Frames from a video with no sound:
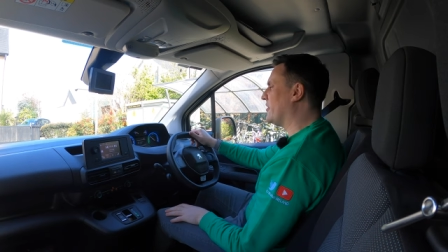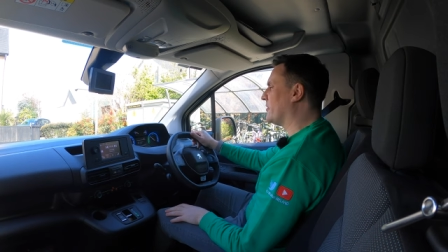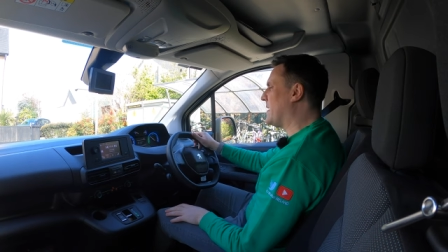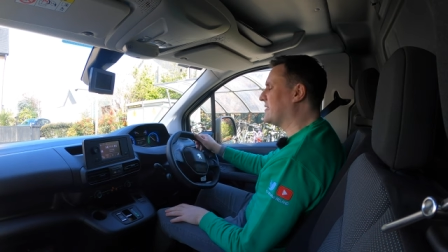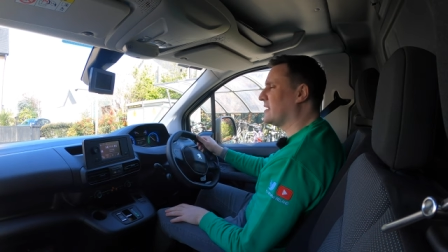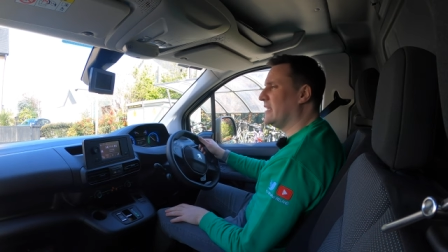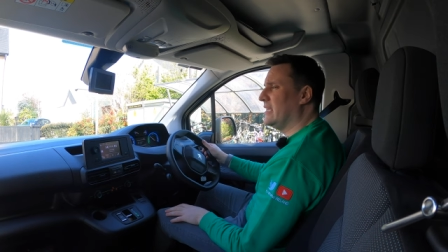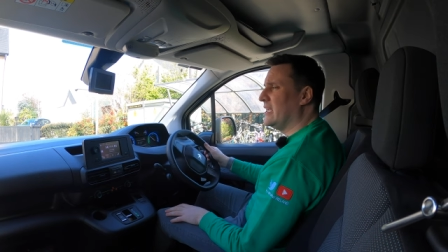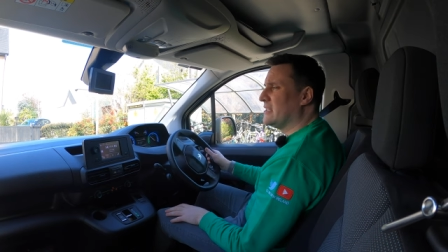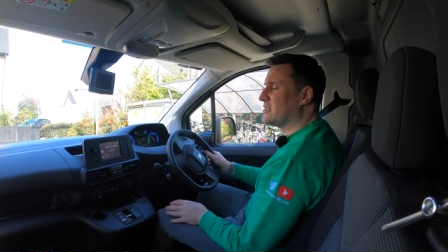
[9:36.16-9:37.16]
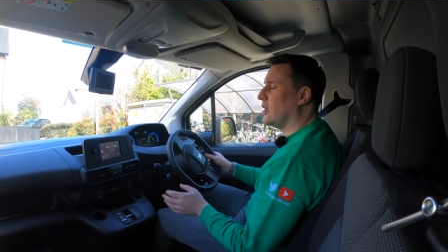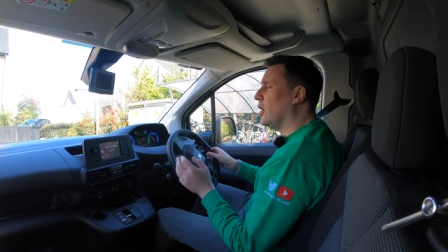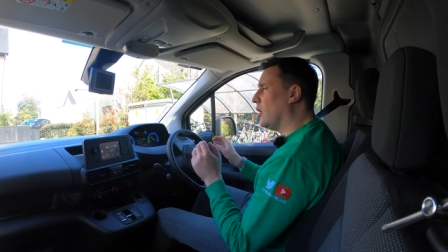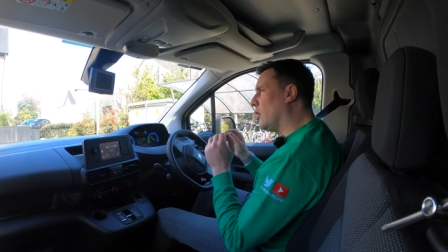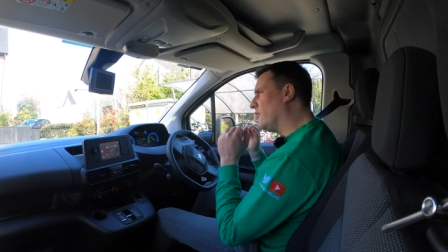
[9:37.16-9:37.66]
automatically. It's a
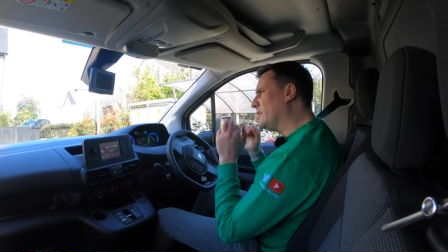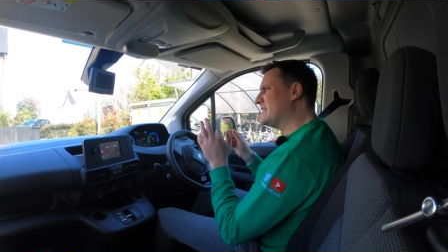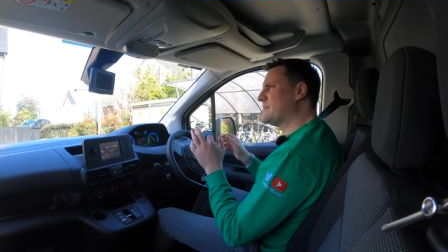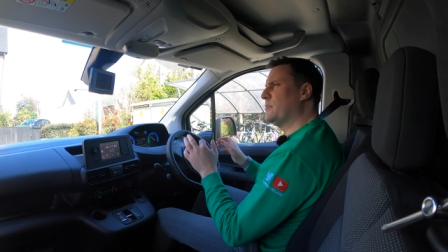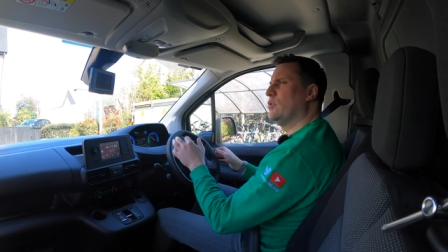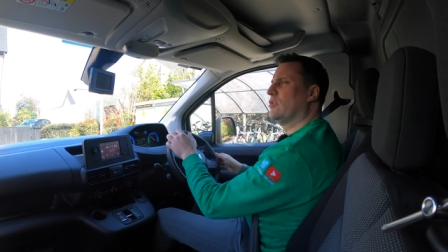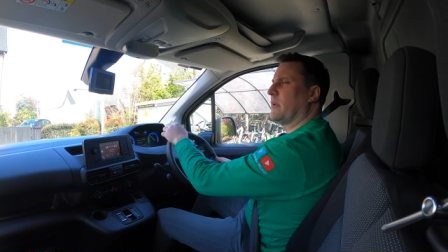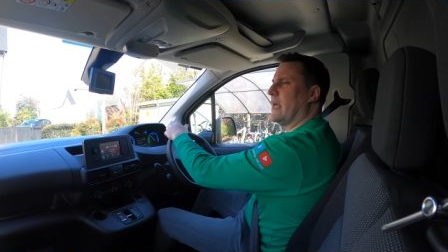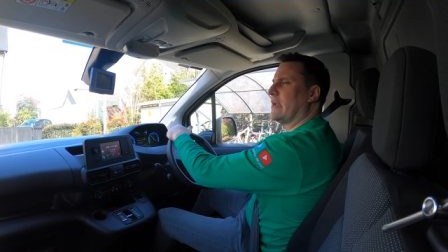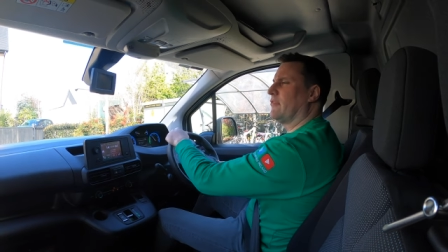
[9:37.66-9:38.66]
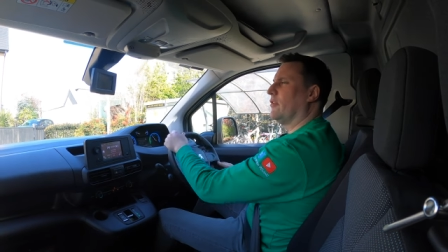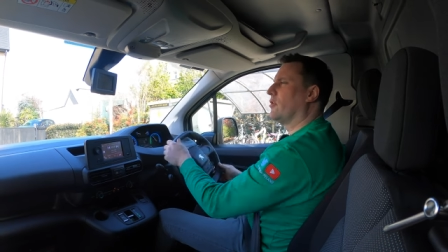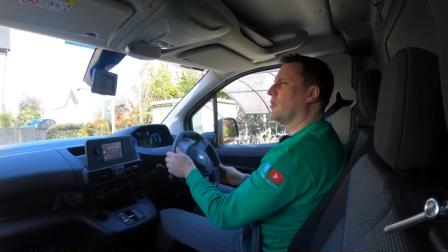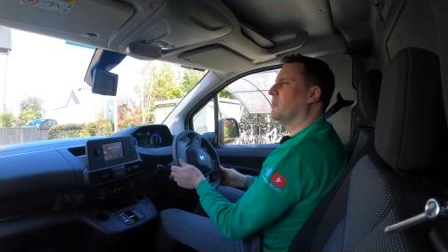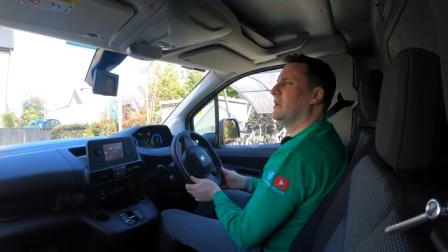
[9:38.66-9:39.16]
lovely smooth
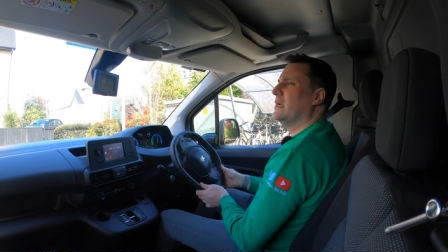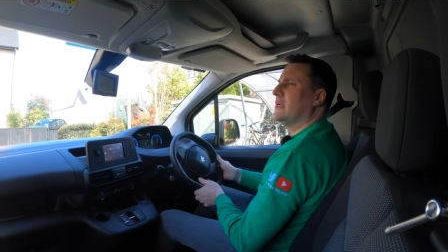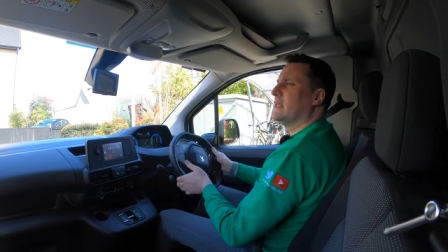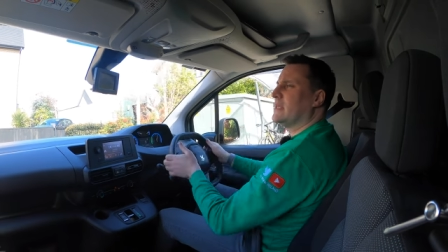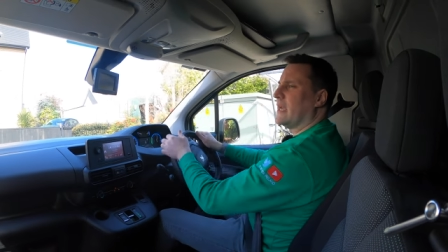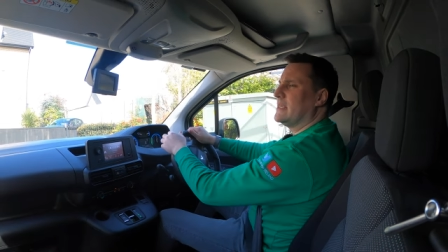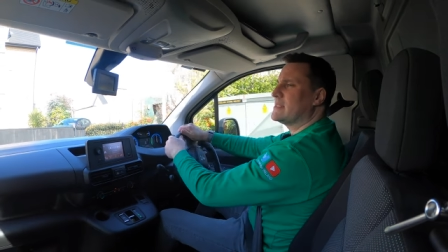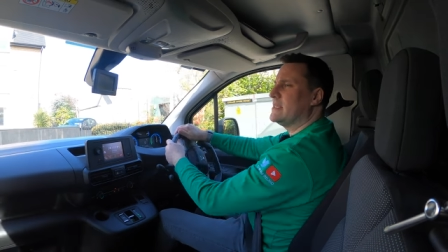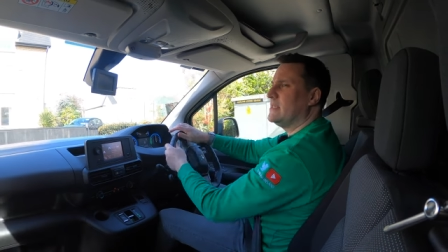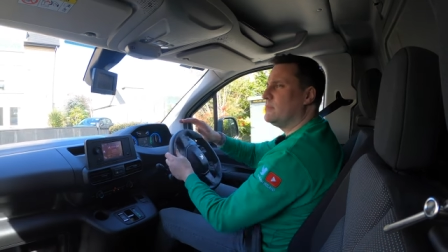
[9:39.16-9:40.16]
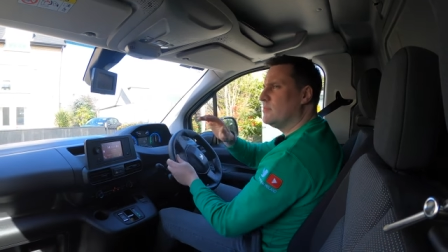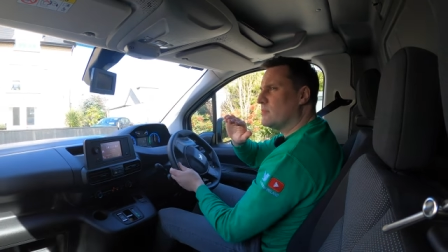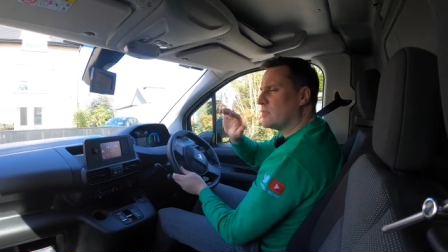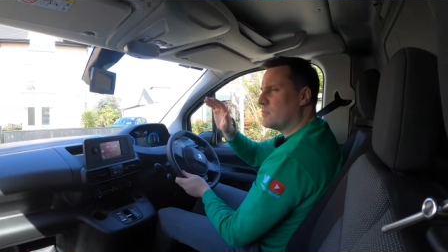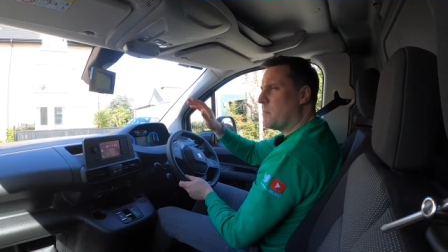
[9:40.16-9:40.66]
platform, nicely
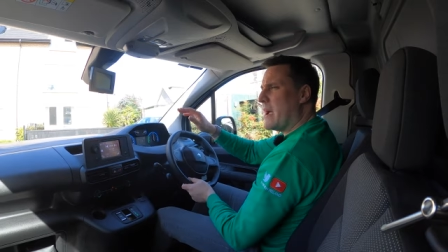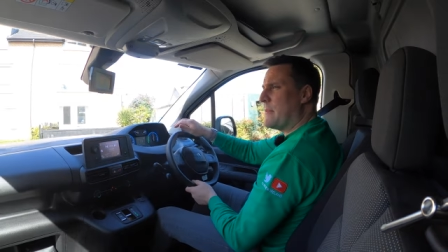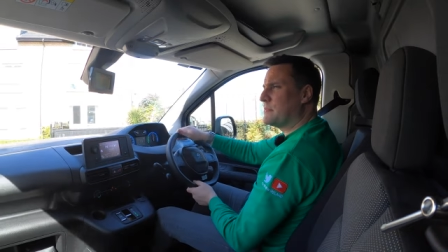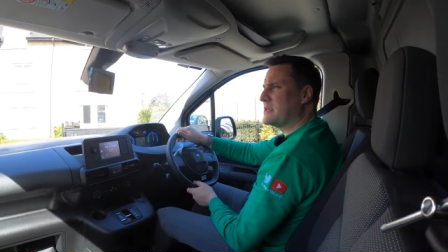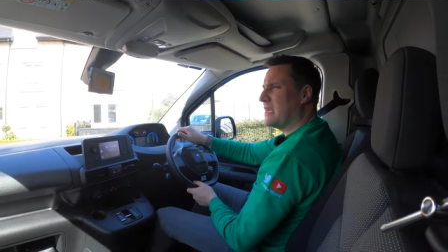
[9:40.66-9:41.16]
mapped